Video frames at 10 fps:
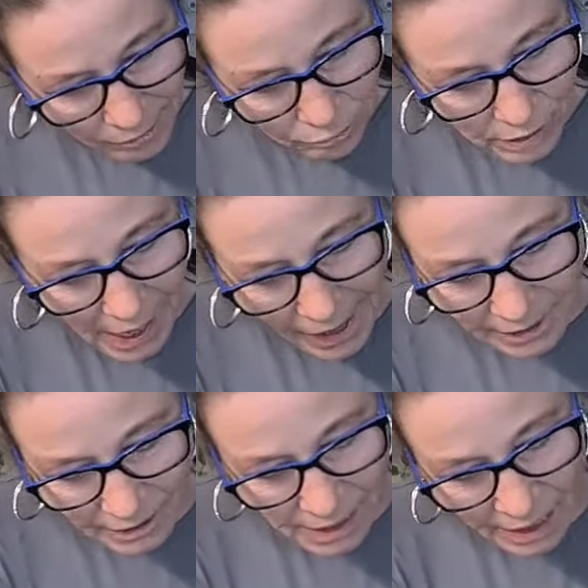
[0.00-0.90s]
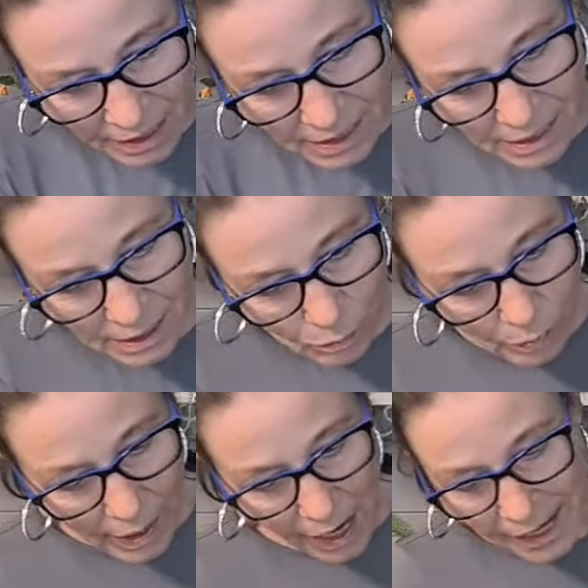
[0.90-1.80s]
Right, this is a
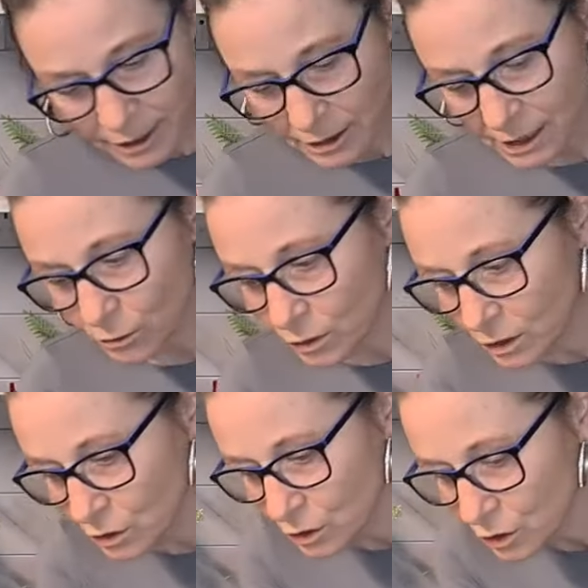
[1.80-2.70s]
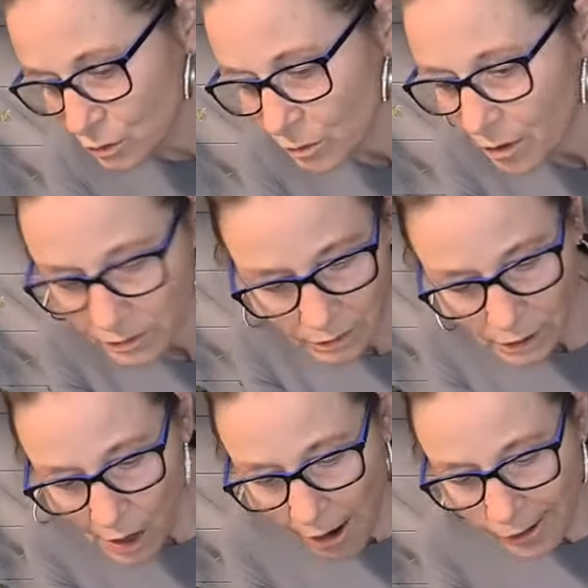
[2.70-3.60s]
way that you can do.
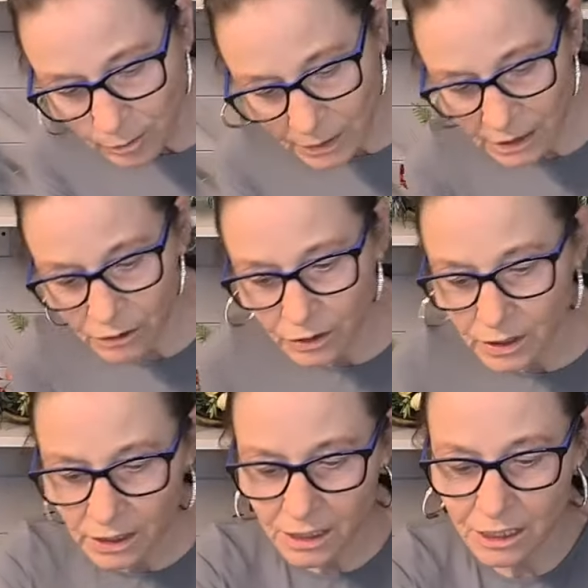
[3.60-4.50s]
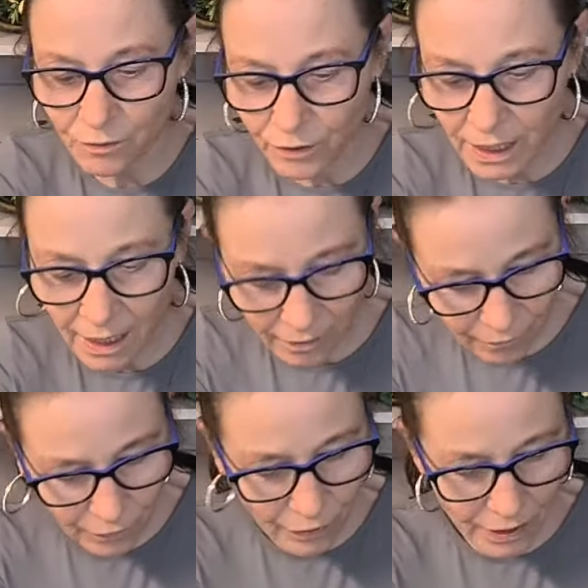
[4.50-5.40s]
Oh my goodness, this fiddlehead
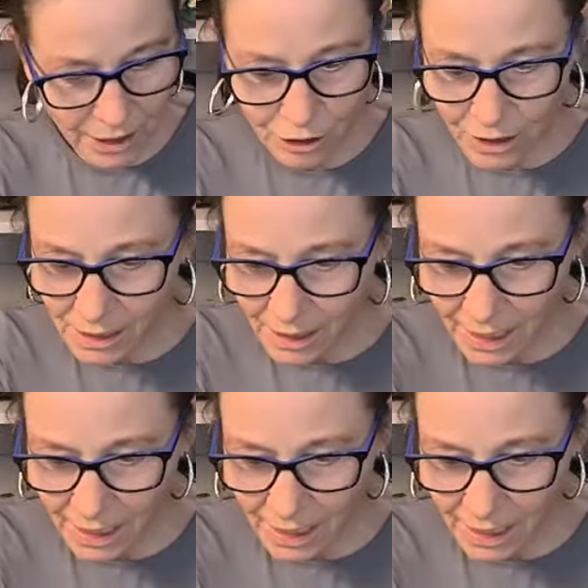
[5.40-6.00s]
fern, it just